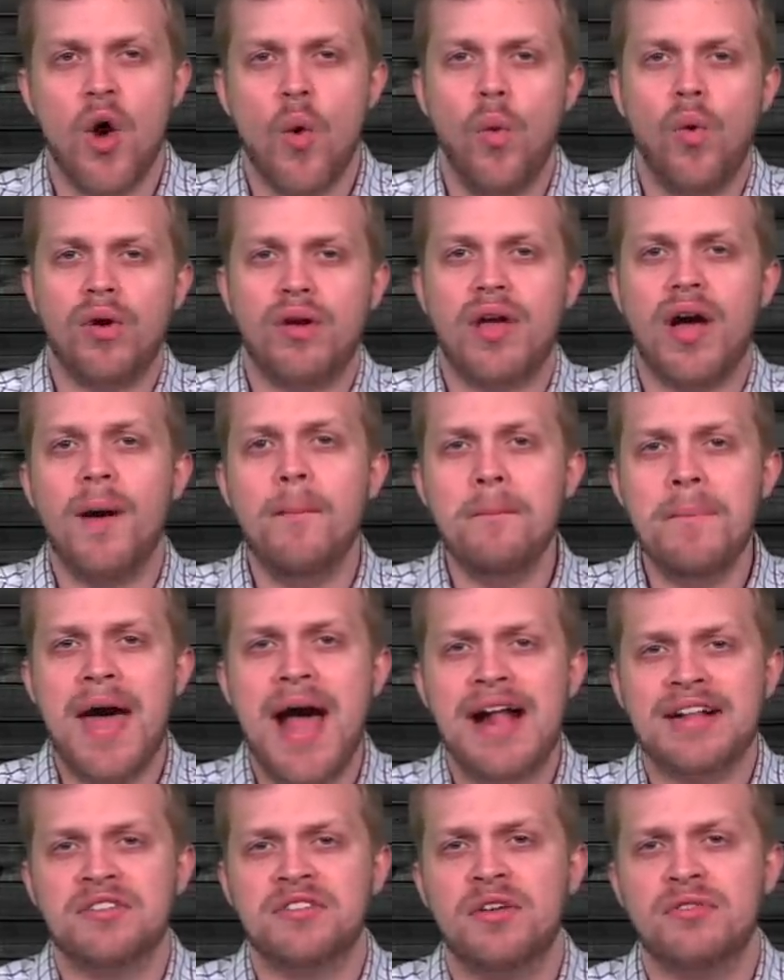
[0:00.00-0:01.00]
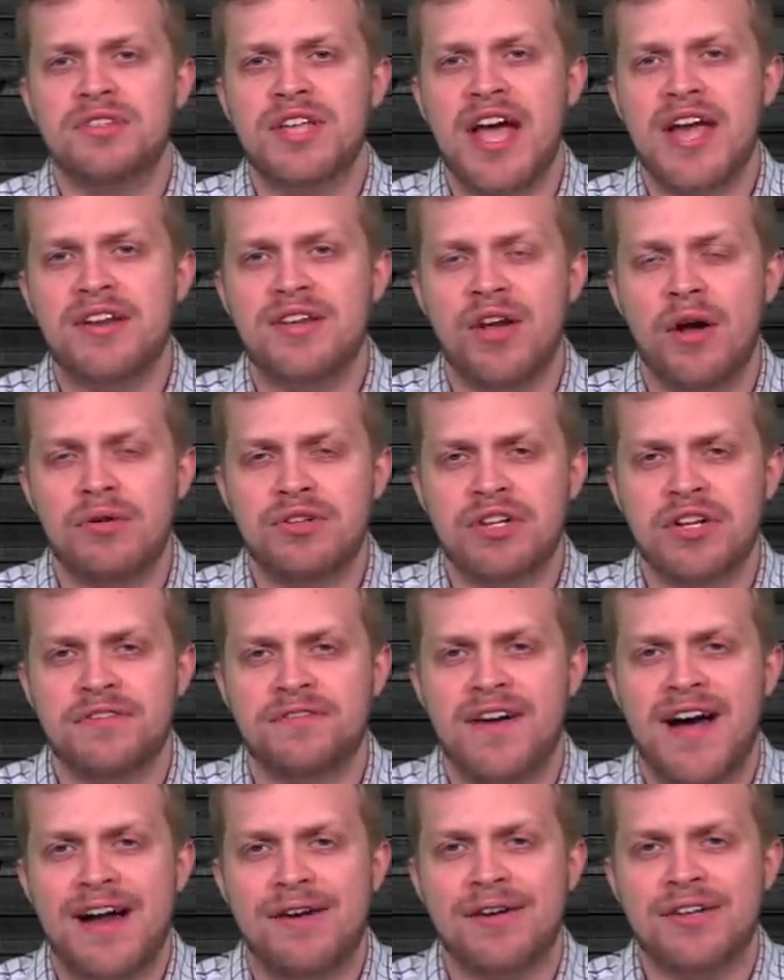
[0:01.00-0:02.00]
We'll come back to those head coaching
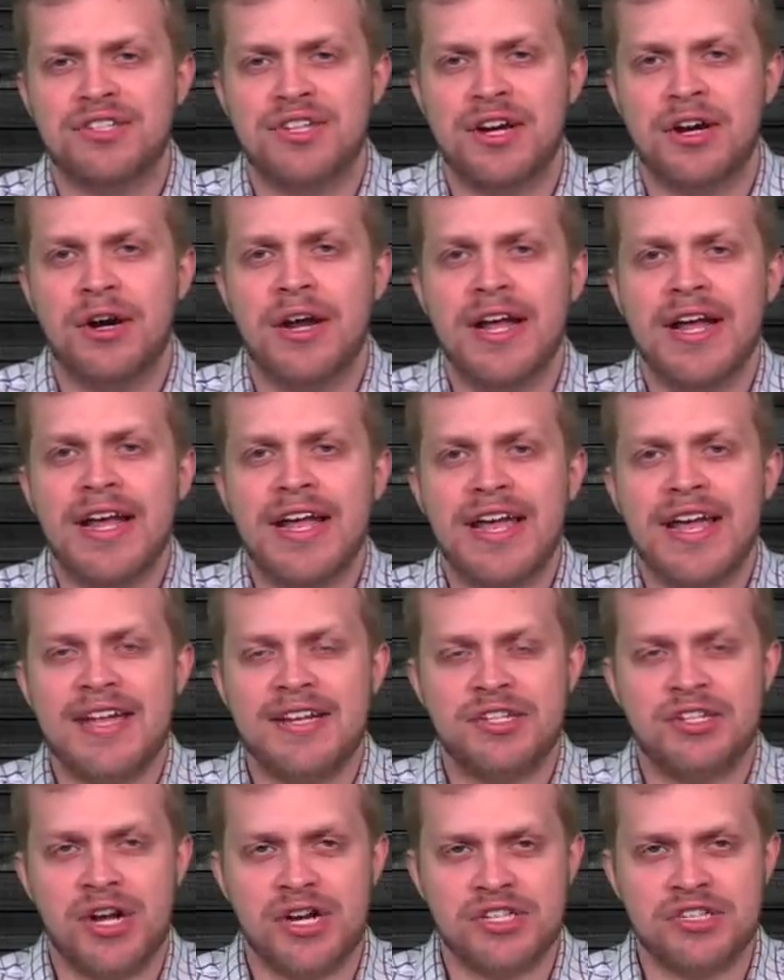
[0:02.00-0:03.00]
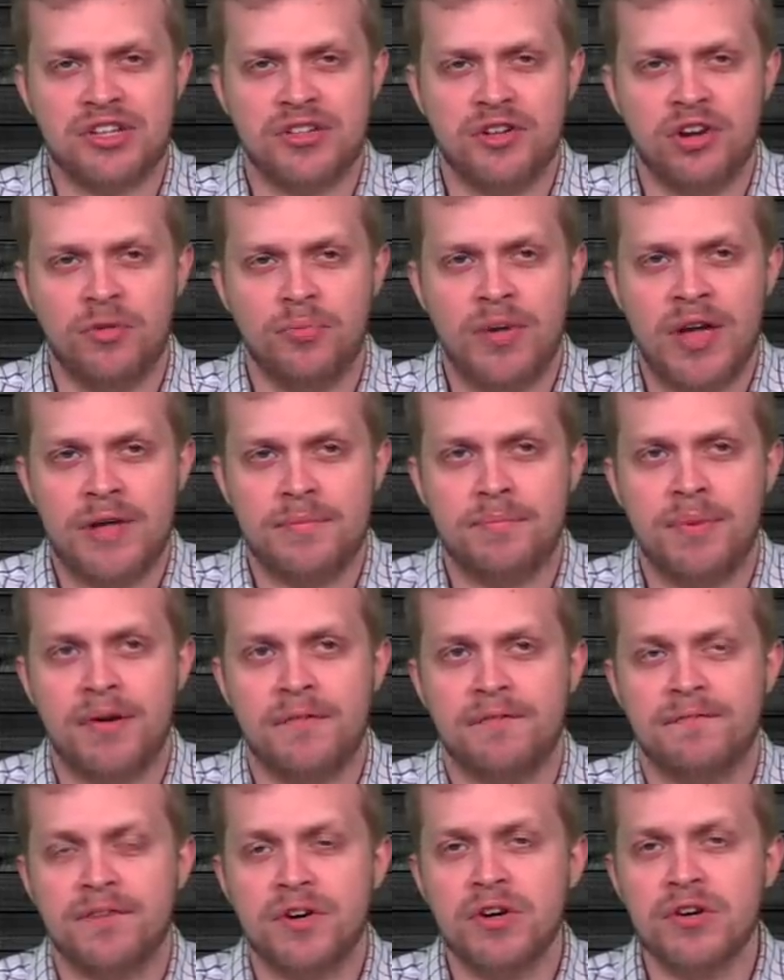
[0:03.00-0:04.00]
firings here in just a little bit.
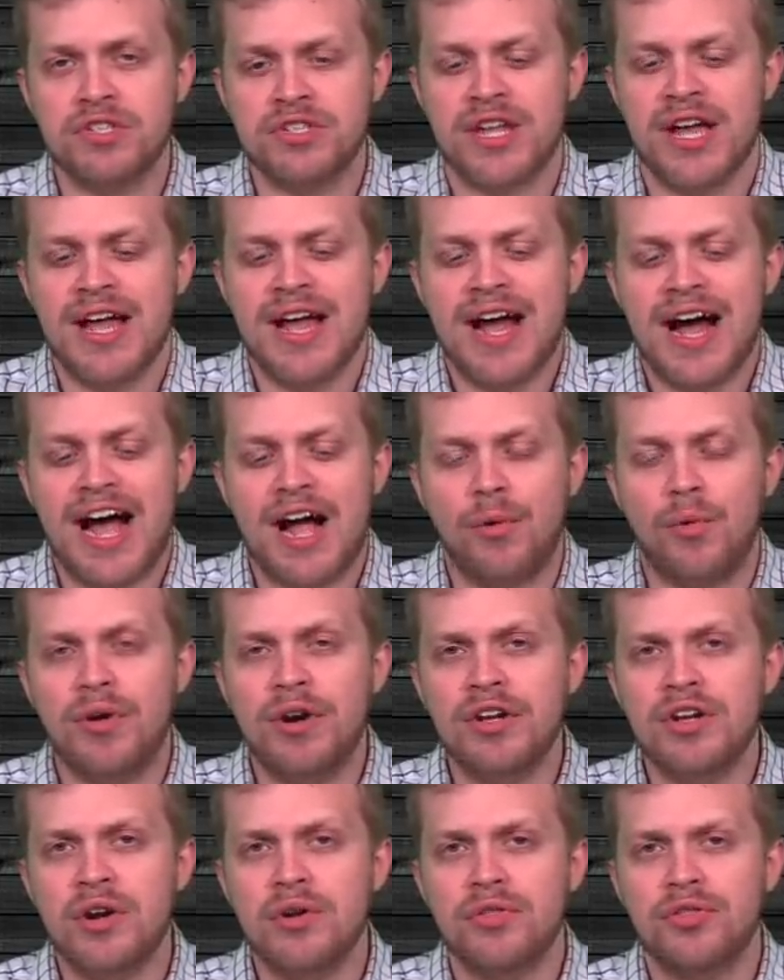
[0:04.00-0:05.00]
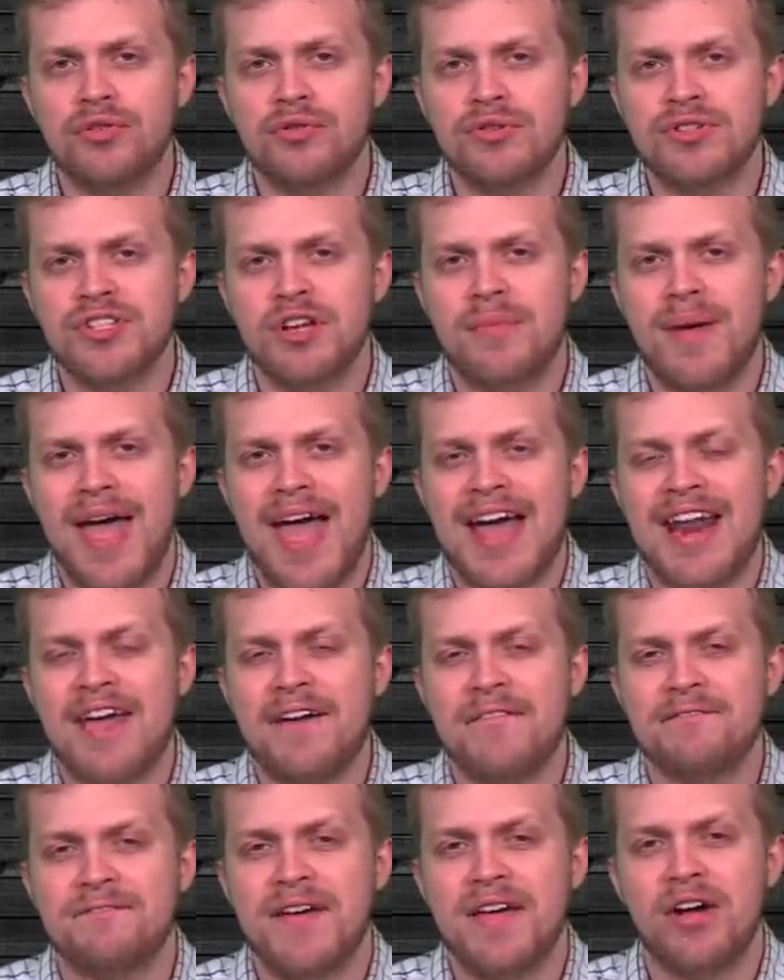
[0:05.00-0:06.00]
But first, I want to go through some
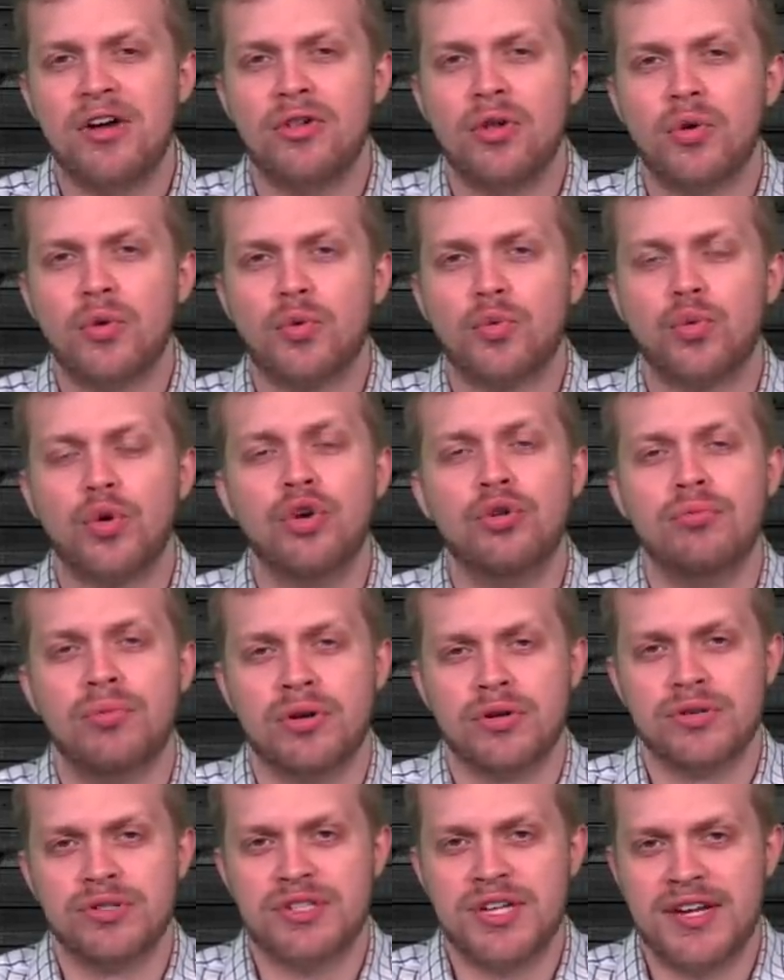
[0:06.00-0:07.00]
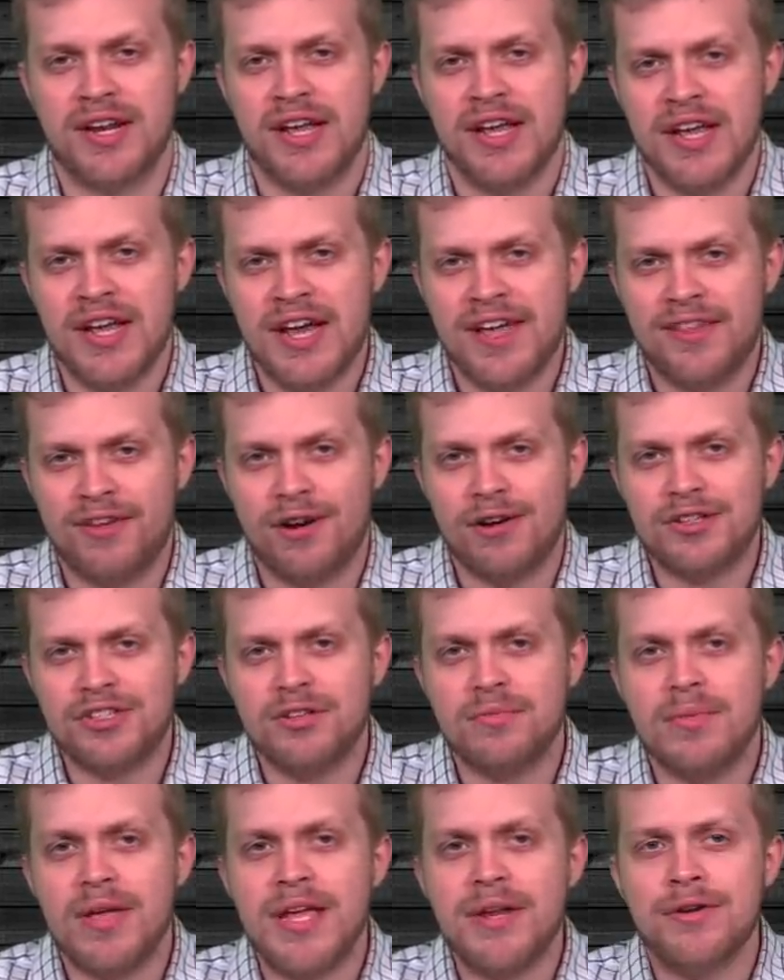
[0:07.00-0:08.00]
NFL rumors, and there are
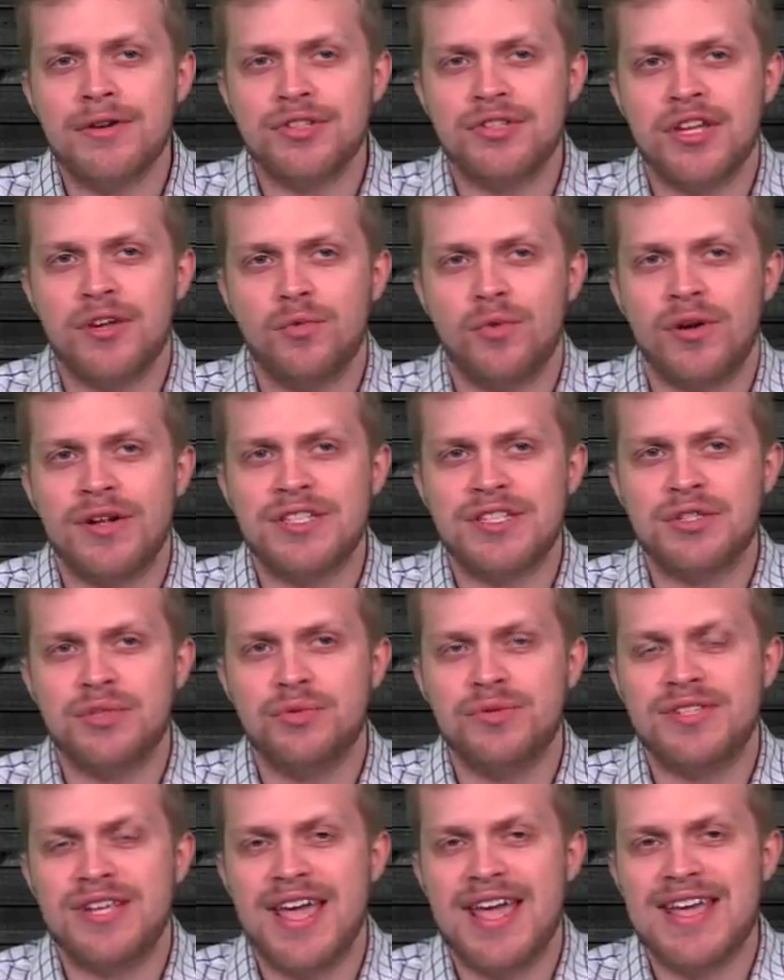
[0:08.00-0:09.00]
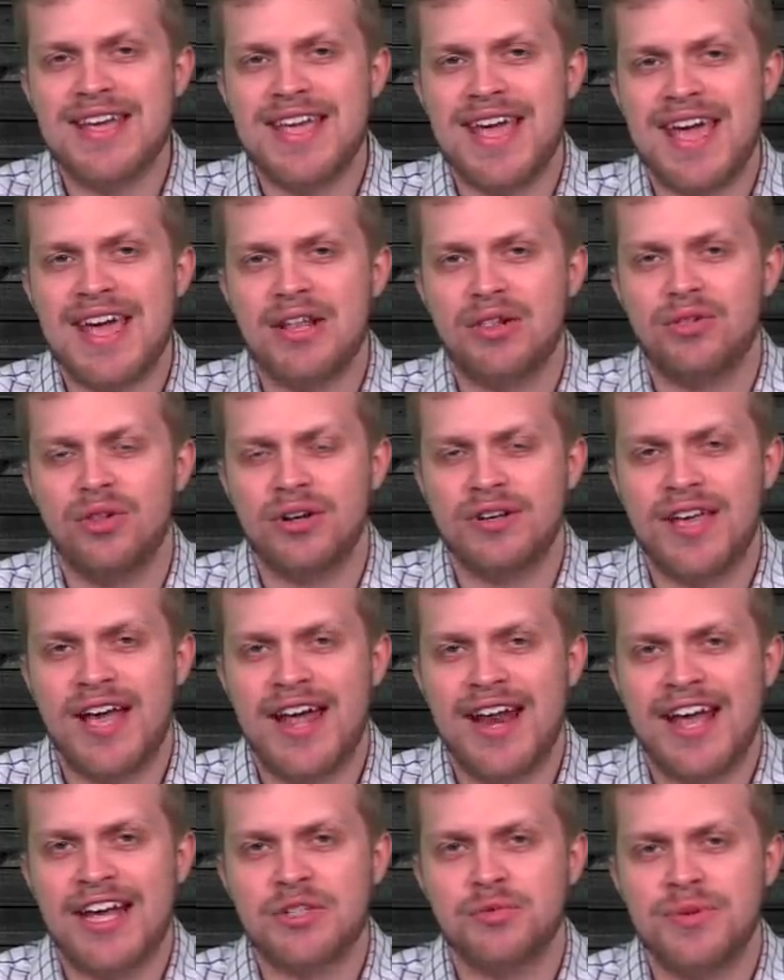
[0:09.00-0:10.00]
some interesting ones to take a look
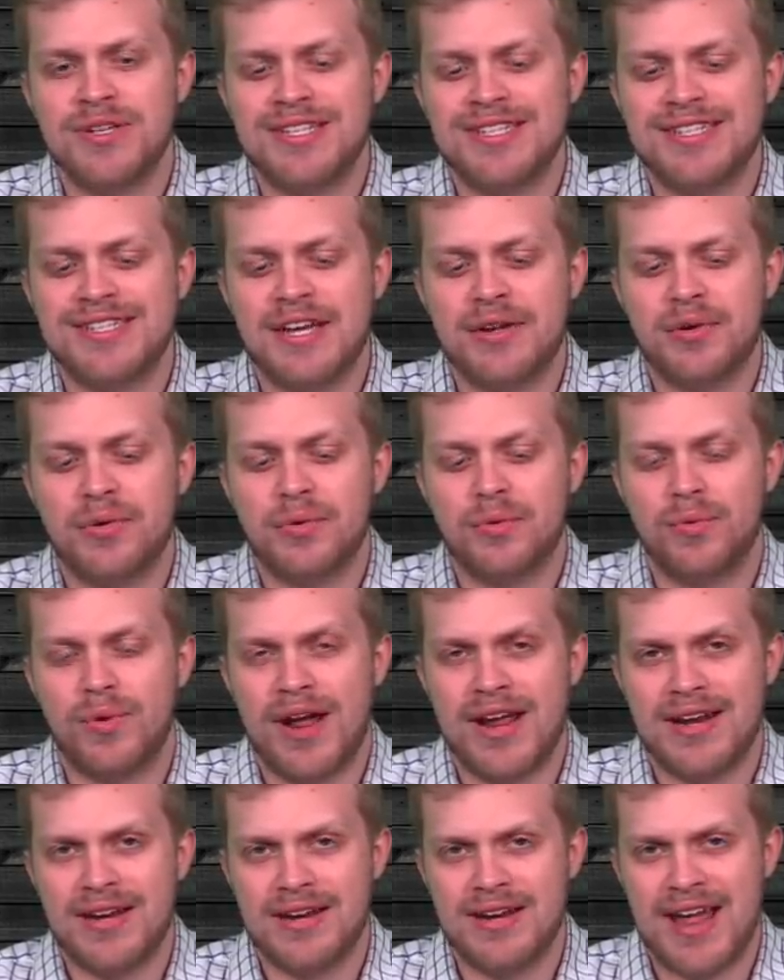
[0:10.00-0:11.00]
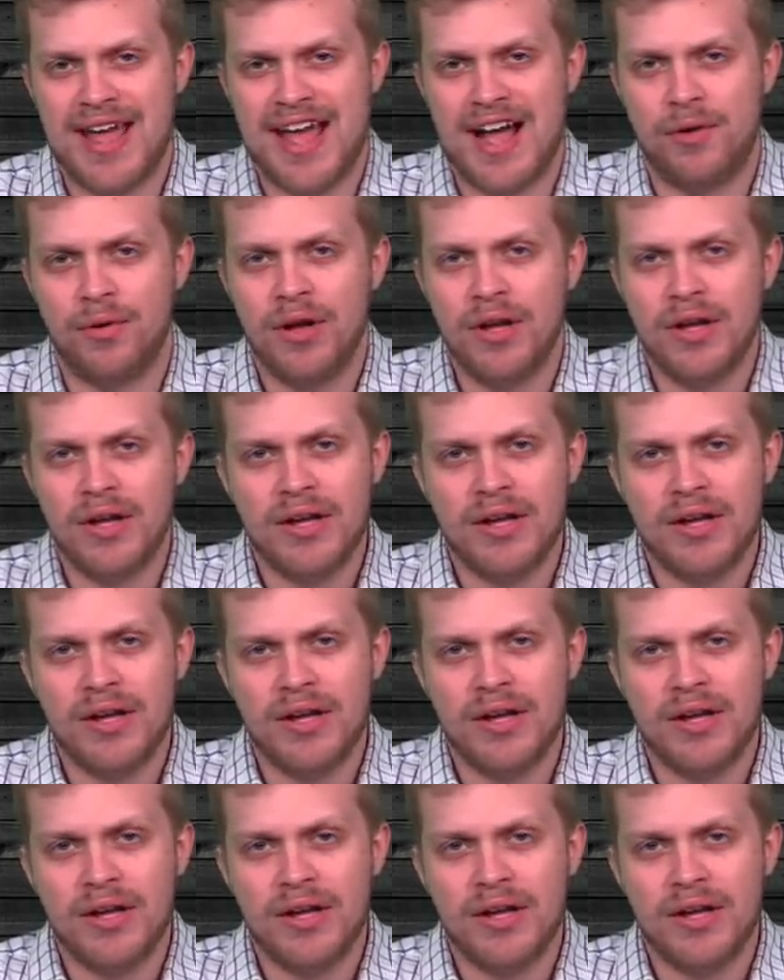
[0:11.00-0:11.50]
at as we sit right now.